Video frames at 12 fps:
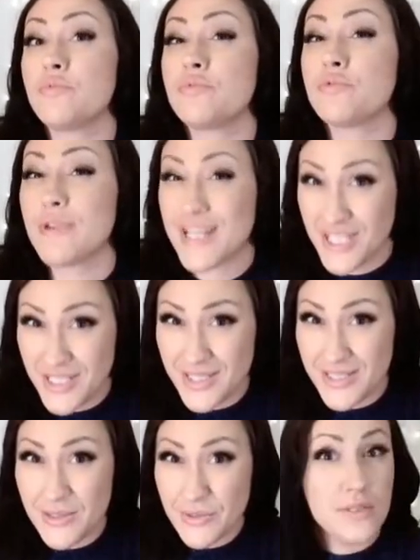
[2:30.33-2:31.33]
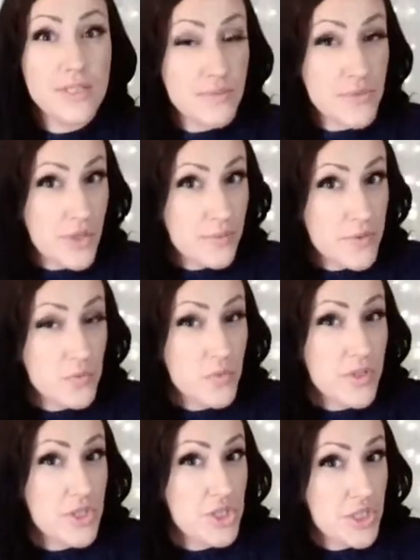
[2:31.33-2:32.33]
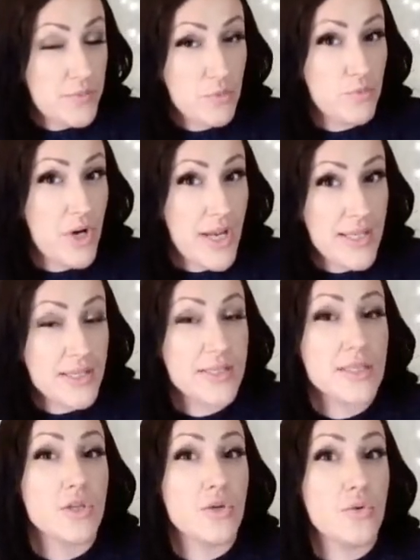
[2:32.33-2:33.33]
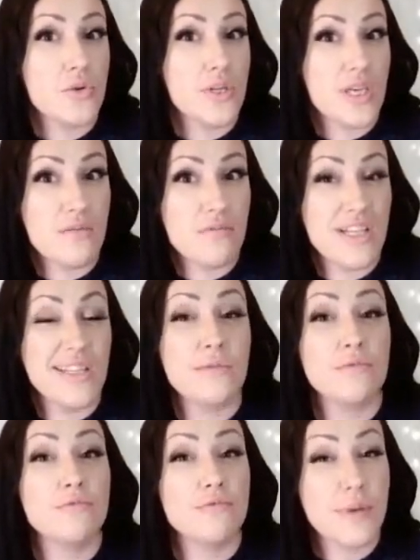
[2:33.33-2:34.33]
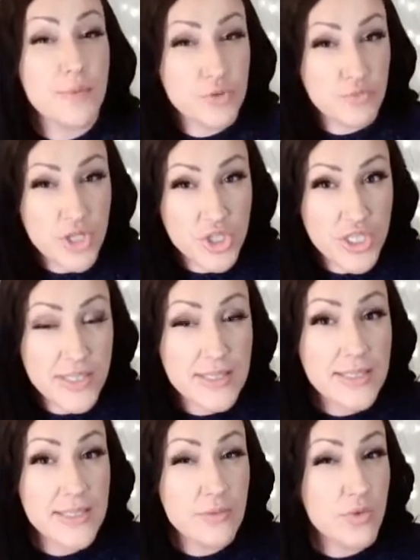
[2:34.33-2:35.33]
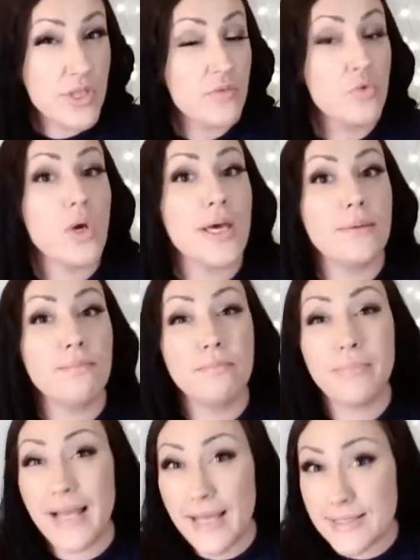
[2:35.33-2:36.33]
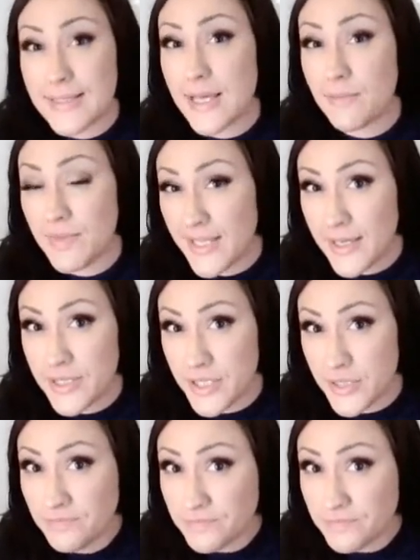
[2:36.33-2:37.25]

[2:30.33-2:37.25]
brushes. Sometimes with the cheaper brands you can get really rubbish brushes and that will give you a bad application.